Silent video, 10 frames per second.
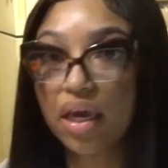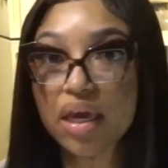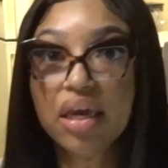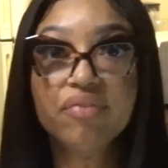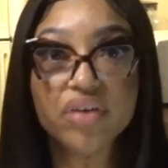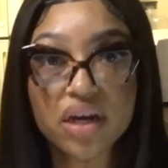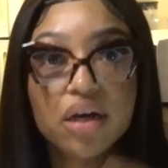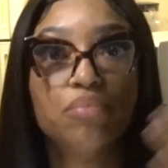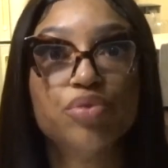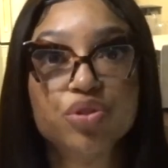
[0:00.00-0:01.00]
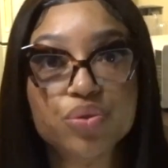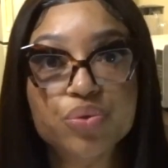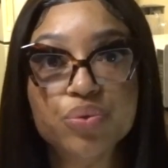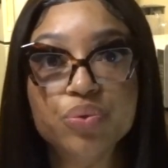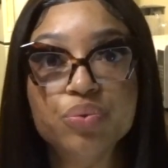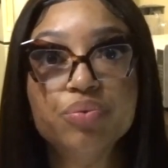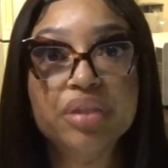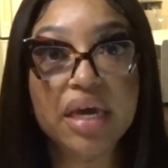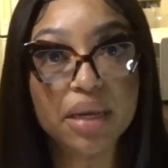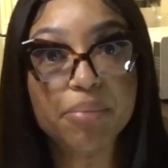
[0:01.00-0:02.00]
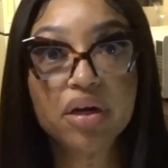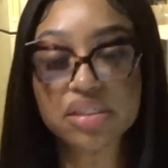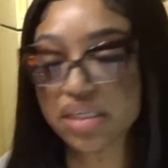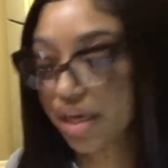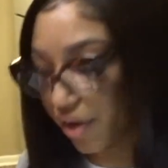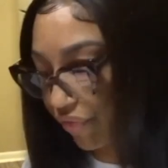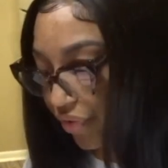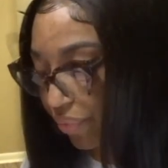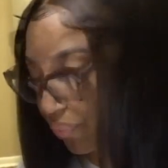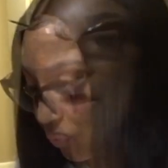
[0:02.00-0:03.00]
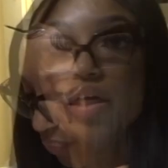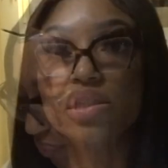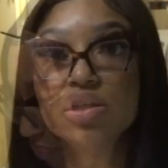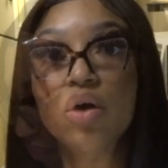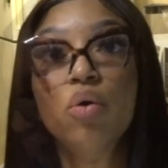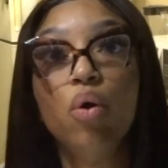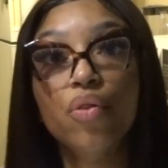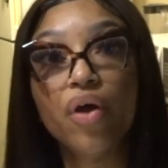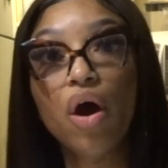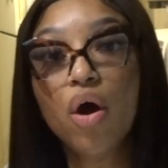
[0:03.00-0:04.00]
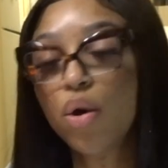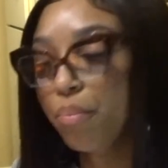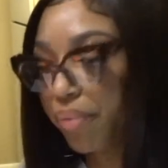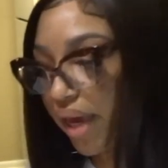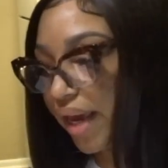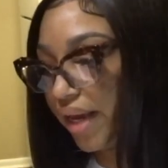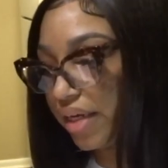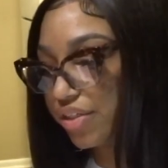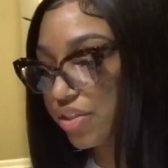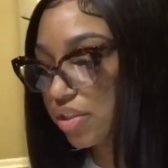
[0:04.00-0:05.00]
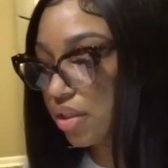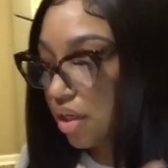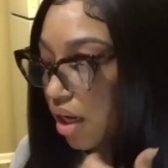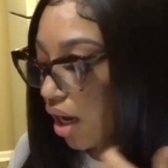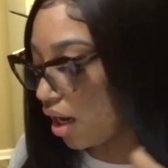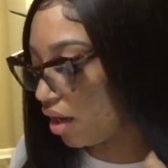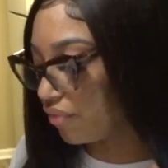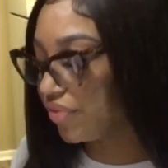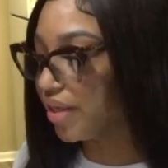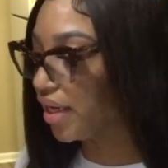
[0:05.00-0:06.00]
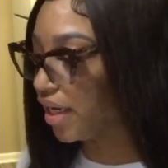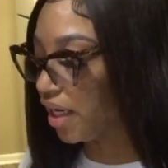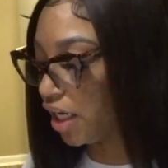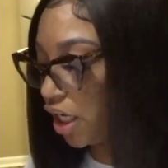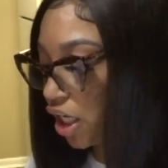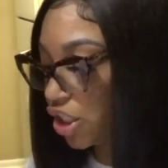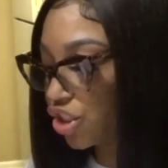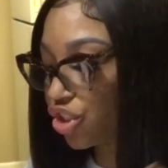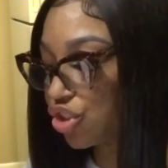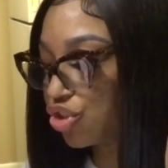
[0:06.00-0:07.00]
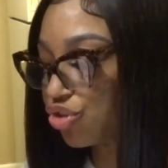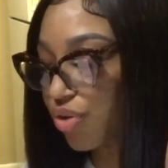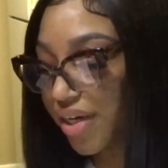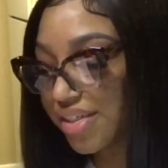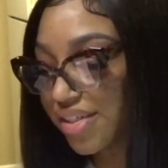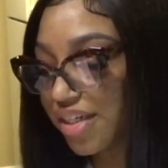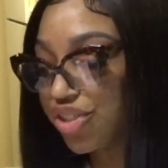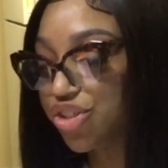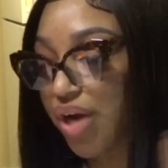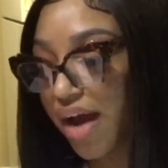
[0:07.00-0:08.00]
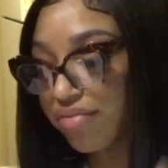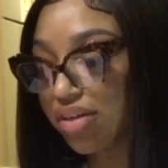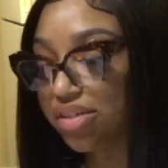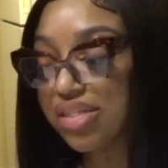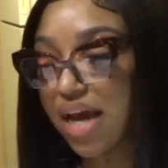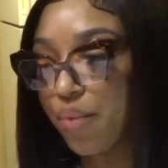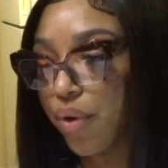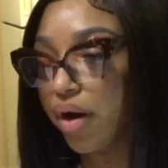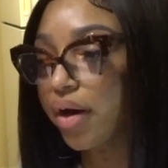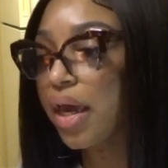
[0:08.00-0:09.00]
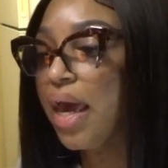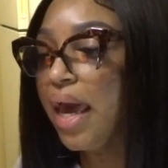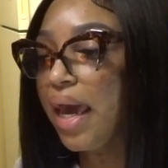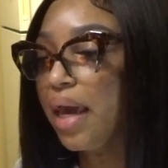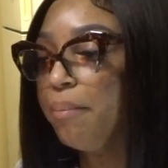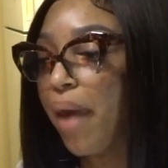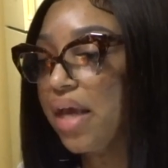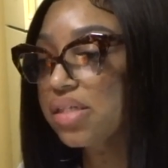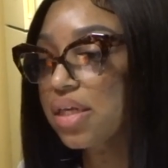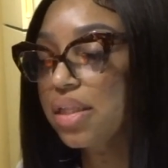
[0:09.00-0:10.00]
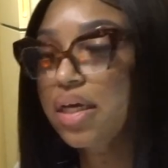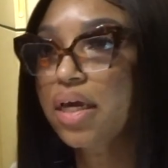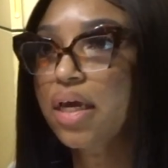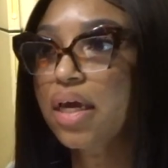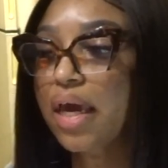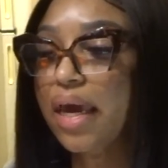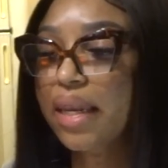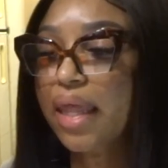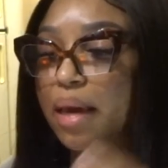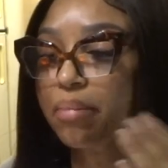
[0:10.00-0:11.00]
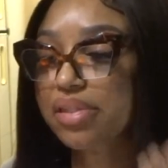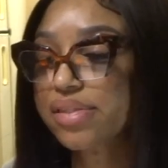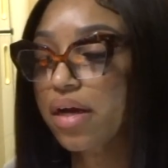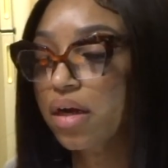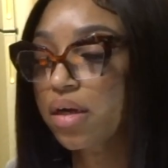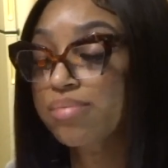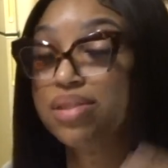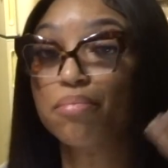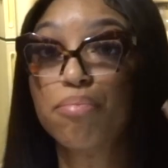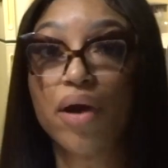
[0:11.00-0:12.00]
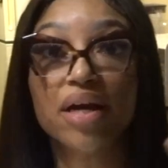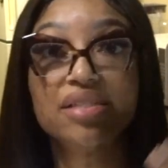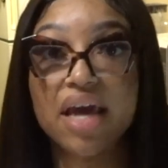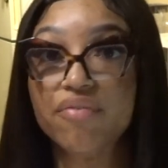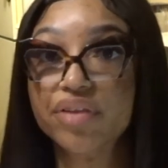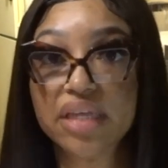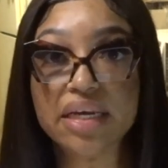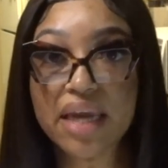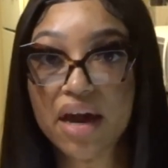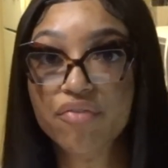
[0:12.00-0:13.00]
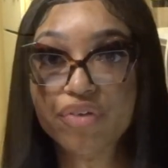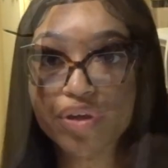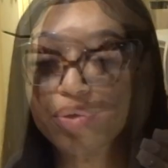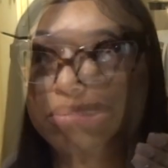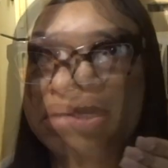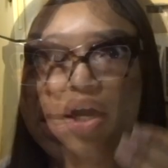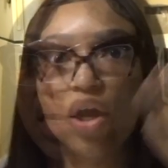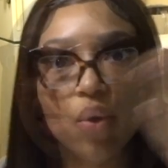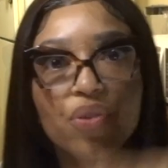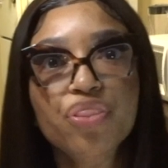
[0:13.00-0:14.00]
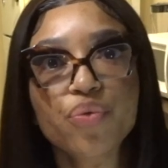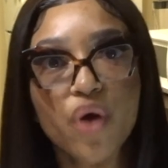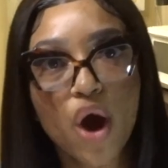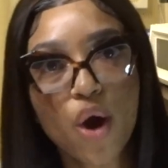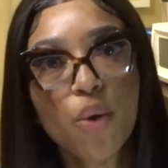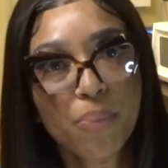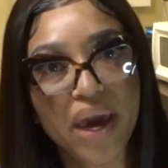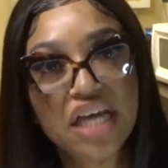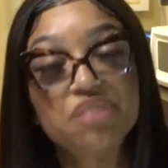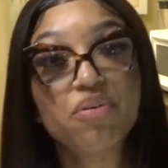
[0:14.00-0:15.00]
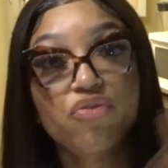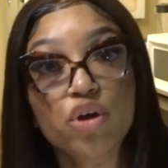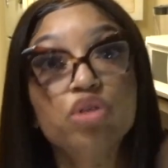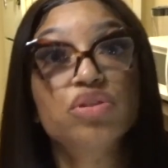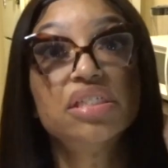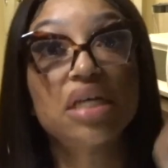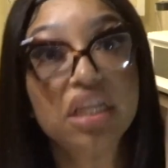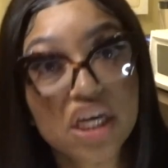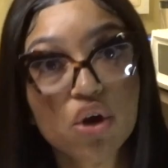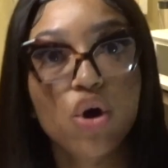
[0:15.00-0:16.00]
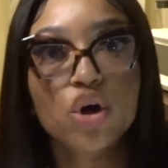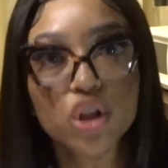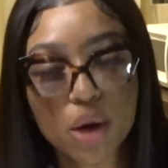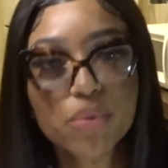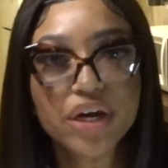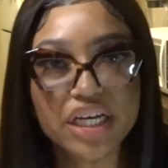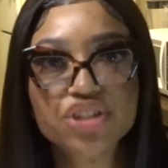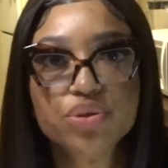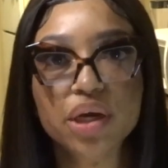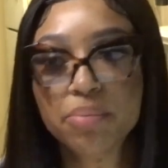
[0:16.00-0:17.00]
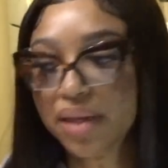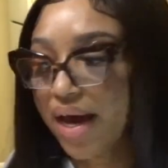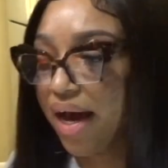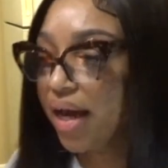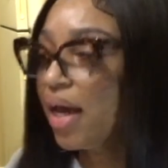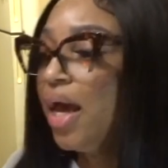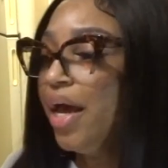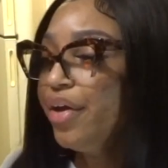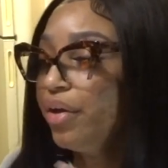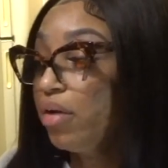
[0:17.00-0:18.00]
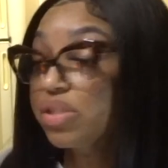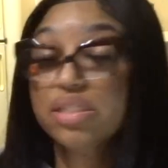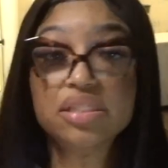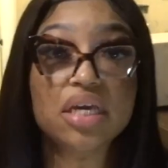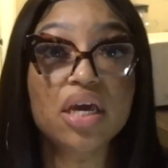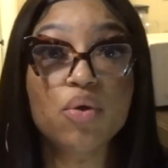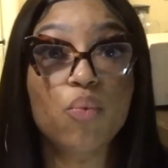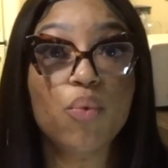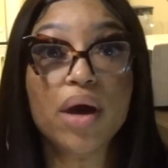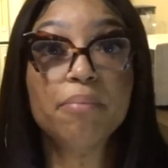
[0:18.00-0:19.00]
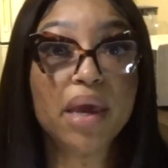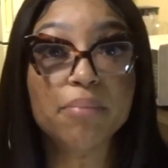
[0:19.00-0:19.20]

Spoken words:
even up to the in-person interview. So on the home page of the Trusted Travelers Network, it basically, in layman's terms, breaks everything down for you. Because going through the home page before you just click on global entry apply, you know, just see what may